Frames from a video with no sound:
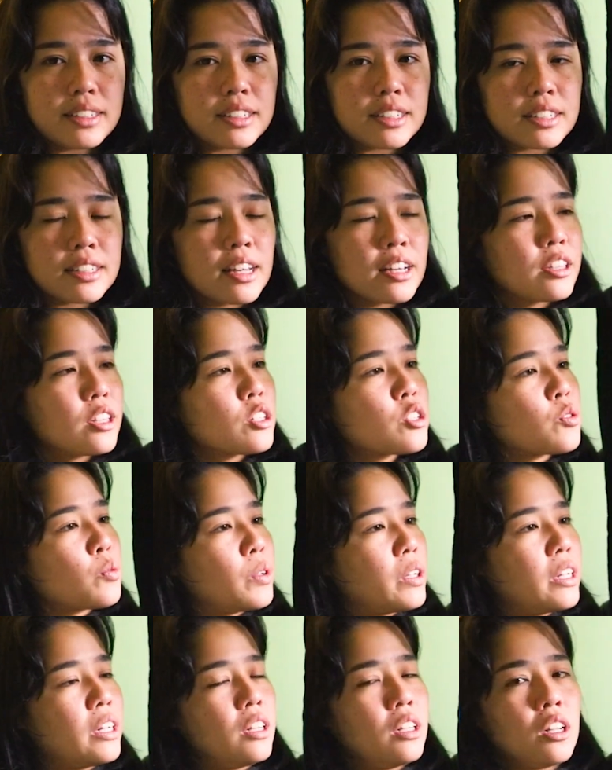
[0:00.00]
it's just like this
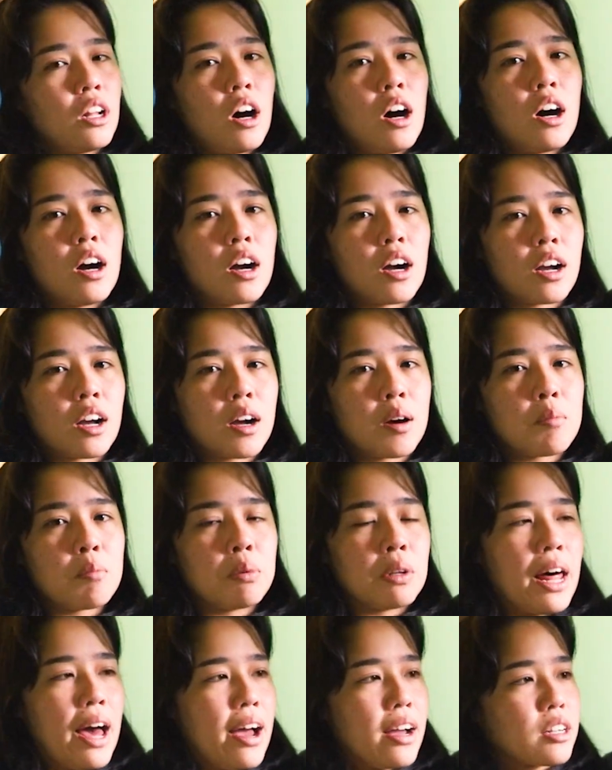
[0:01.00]
really long
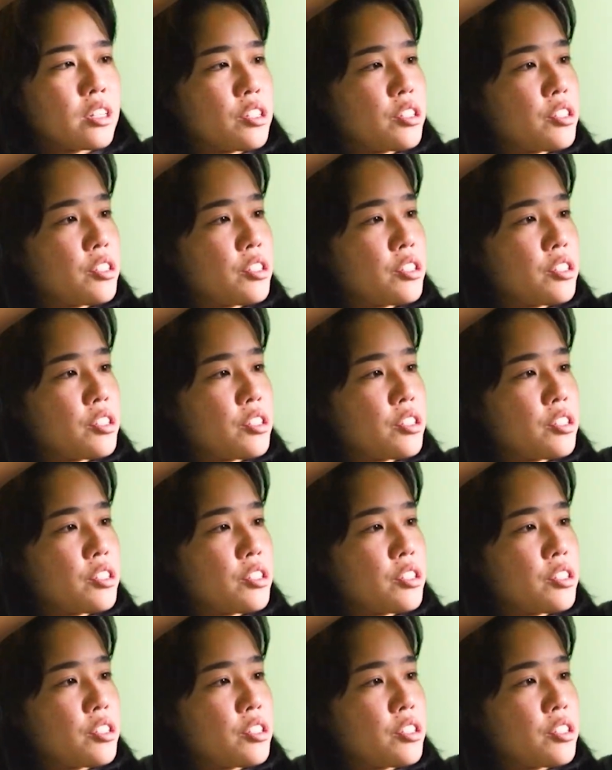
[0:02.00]
black